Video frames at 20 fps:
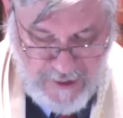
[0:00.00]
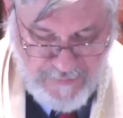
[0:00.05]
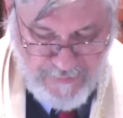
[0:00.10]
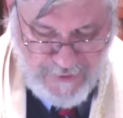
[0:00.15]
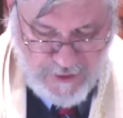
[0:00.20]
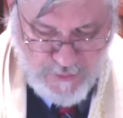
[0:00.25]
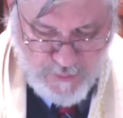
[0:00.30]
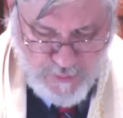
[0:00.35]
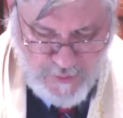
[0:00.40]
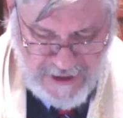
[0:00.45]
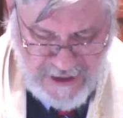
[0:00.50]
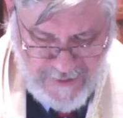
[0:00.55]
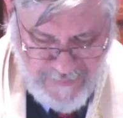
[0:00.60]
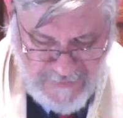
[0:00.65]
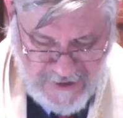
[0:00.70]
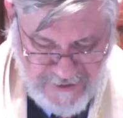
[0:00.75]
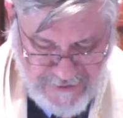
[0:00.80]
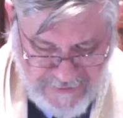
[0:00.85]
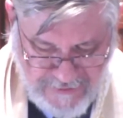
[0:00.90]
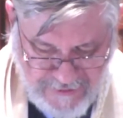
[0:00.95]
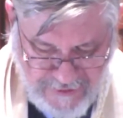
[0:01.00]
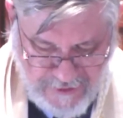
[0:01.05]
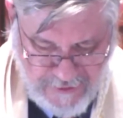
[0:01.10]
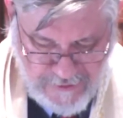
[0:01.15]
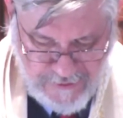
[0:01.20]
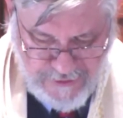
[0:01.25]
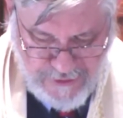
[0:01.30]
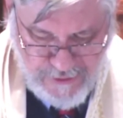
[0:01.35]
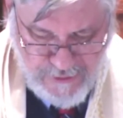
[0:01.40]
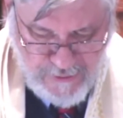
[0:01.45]
But we must
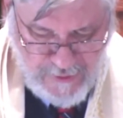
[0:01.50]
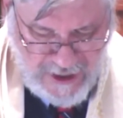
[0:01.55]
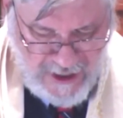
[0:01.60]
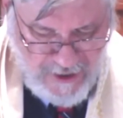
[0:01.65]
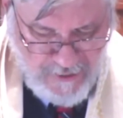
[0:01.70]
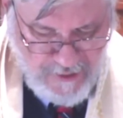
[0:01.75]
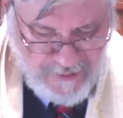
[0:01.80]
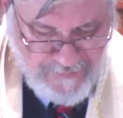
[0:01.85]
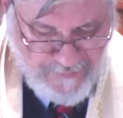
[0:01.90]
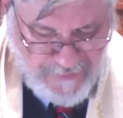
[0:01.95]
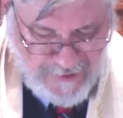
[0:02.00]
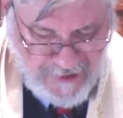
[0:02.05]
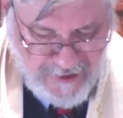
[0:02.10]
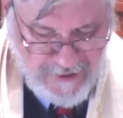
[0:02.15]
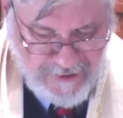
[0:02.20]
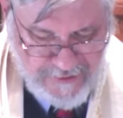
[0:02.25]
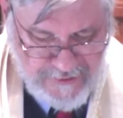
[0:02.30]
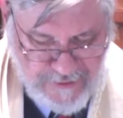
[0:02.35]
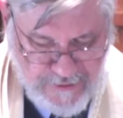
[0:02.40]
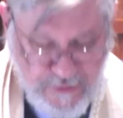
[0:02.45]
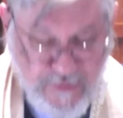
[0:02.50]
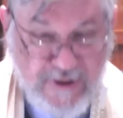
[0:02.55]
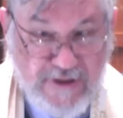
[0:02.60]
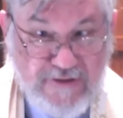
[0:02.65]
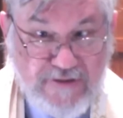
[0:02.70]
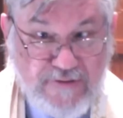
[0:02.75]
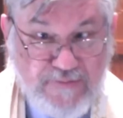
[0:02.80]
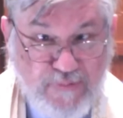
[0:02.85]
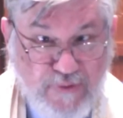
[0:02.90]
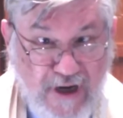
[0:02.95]
still do our part to
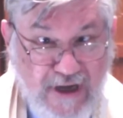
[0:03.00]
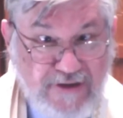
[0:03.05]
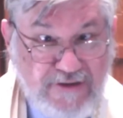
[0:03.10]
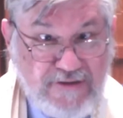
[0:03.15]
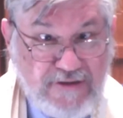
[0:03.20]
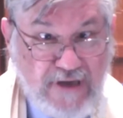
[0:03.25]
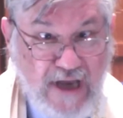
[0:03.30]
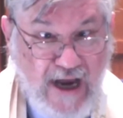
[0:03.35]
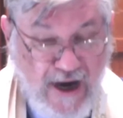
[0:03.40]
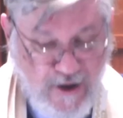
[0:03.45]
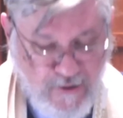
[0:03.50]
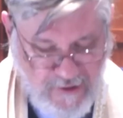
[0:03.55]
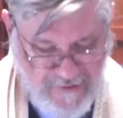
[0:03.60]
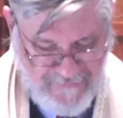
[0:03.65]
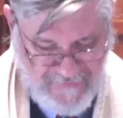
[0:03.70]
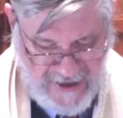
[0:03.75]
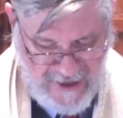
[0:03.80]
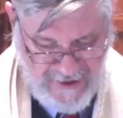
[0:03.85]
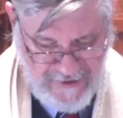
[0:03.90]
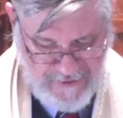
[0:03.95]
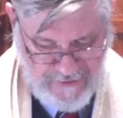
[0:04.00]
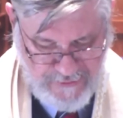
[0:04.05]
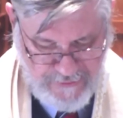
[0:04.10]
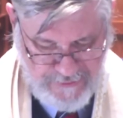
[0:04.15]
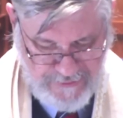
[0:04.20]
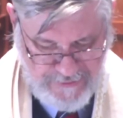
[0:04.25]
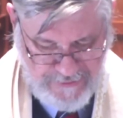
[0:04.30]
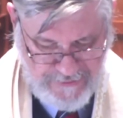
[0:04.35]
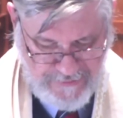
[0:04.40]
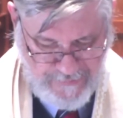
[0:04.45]
express our
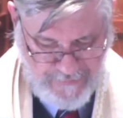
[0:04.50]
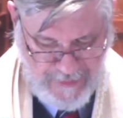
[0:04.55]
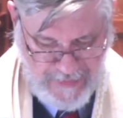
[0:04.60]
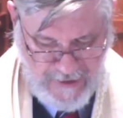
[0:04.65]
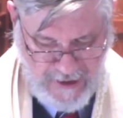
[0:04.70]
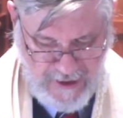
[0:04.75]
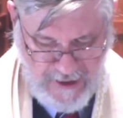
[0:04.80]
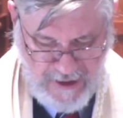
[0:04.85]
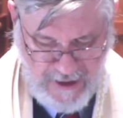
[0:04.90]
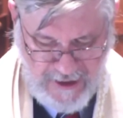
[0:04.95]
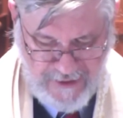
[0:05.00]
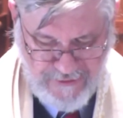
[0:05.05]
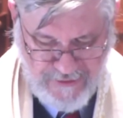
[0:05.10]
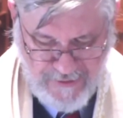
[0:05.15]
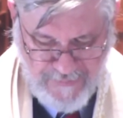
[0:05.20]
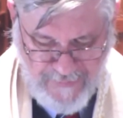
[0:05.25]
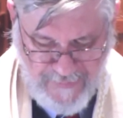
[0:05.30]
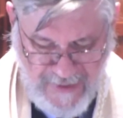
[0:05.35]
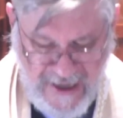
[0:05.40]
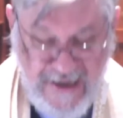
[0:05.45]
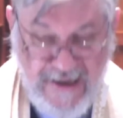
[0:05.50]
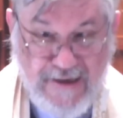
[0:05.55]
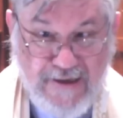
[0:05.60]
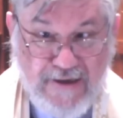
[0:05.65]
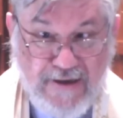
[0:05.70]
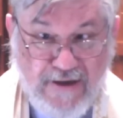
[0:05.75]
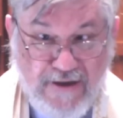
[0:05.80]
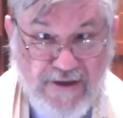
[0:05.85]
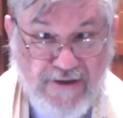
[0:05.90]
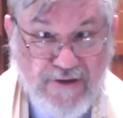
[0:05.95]
values and to make
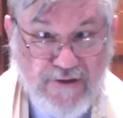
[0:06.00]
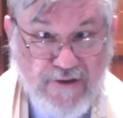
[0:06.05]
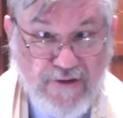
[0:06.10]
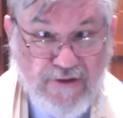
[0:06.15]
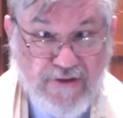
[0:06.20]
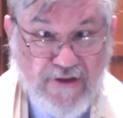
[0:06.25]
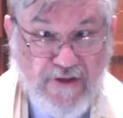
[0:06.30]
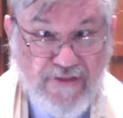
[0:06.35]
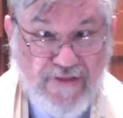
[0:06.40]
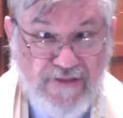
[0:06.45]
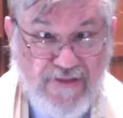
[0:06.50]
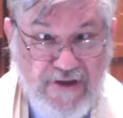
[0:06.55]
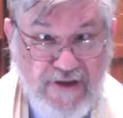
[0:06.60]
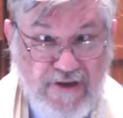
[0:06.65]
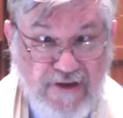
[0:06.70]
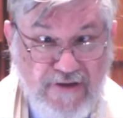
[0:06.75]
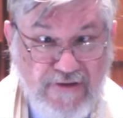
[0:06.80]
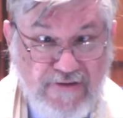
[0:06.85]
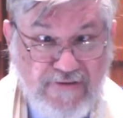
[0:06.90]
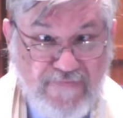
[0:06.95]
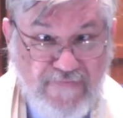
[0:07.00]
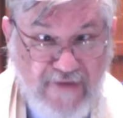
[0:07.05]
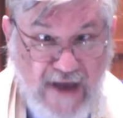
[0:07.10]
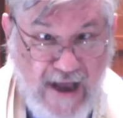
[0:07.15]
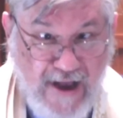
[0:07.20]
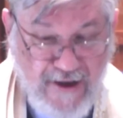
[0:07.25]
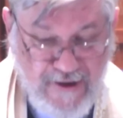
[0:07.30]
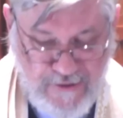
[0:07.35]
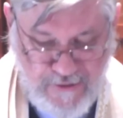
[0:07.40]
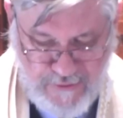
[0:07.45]
clear that these
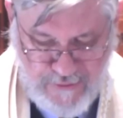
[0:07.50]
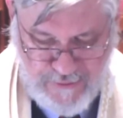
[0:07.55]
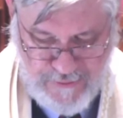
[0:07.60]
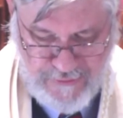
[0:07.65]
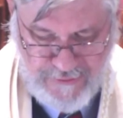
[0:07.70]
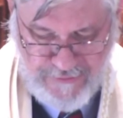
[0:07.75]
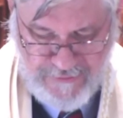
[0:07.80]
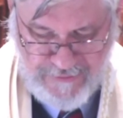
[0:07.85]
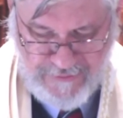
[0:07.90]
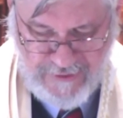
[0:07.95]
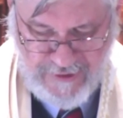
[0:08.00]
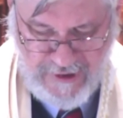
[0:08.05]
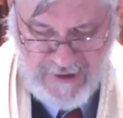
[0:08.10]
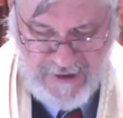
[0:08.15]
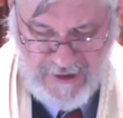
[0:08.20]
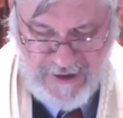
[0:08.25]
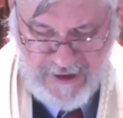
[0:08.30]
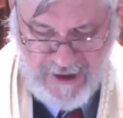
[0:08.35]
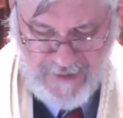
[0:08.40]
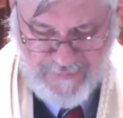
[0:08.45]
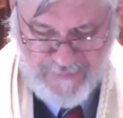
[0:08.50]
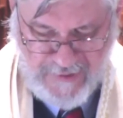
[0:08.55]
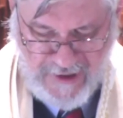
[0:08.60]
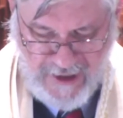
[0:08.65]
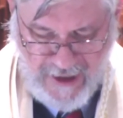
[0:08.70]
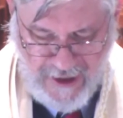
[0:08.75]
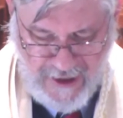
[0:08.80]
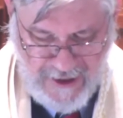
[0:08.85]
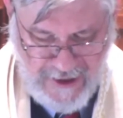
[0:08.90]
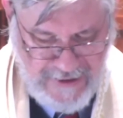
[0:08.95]
values
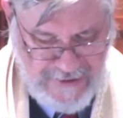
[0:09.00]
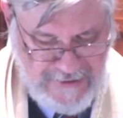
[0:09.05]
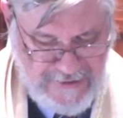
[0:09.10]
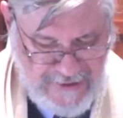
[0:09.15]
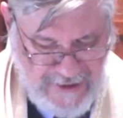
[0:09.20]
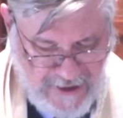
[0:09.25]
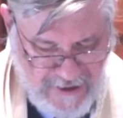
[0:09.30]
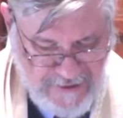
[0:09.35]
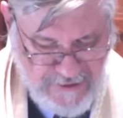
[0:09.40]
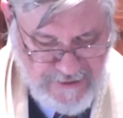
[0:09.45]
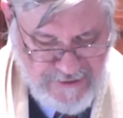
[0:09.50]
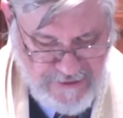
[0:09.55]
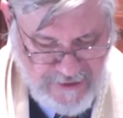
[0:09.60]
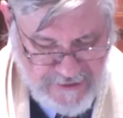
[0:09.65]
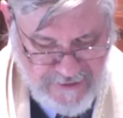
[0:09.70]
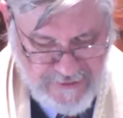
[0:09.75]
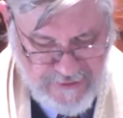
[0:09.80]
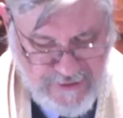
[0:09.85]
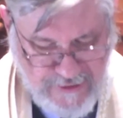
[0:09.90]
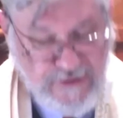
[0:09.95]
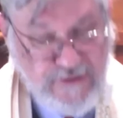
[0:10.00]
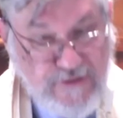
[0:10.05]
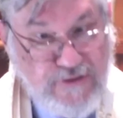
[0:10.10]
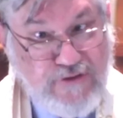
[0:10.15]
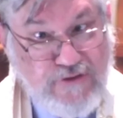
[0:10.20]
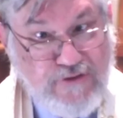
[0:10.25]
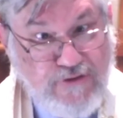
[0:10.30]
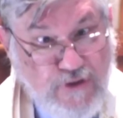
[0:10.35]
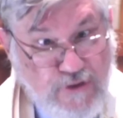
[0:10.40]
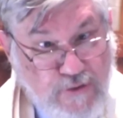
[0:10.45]
apply not just to
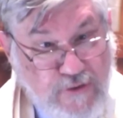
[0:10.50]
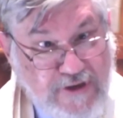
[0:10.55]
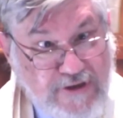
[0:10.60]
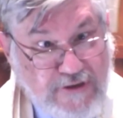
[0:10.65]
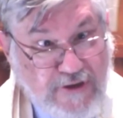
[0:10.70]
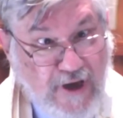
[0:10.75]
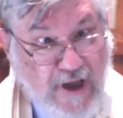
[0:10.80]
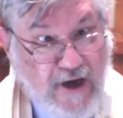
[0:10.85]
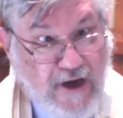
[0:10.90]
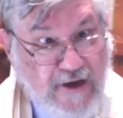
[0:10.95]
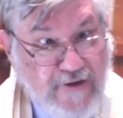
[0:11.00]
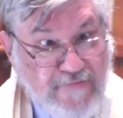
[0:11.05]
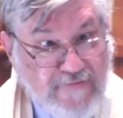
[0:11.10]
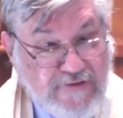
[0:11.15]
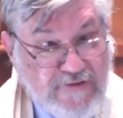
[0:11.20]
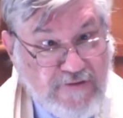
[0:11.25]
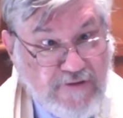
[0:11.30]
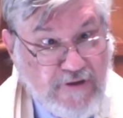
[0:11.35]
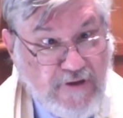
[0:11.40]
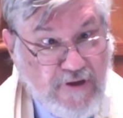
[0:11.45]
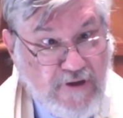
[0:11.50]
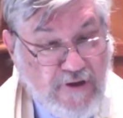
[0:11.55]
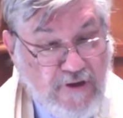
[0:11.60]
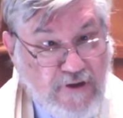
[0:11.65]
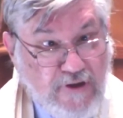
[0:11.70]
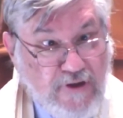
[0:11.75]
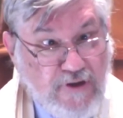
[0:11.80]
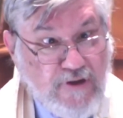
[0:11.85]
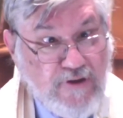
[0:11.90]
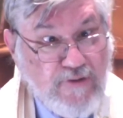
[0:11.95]
Jewish lives,
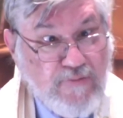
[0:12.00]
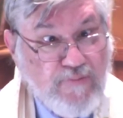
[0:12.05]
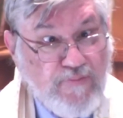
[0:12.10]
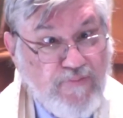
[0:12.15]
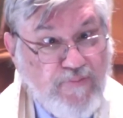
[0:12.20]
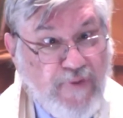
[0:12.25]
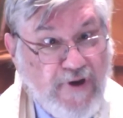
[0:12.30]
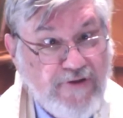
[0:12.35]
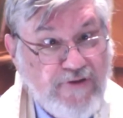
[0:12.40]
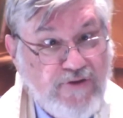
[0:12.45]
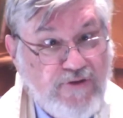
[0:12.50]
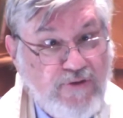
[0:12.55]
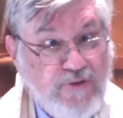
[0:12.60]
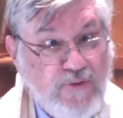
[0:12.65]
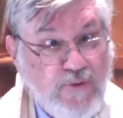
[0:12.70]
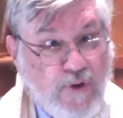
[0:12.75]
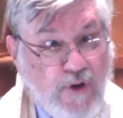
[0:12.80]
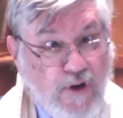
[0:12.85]
but to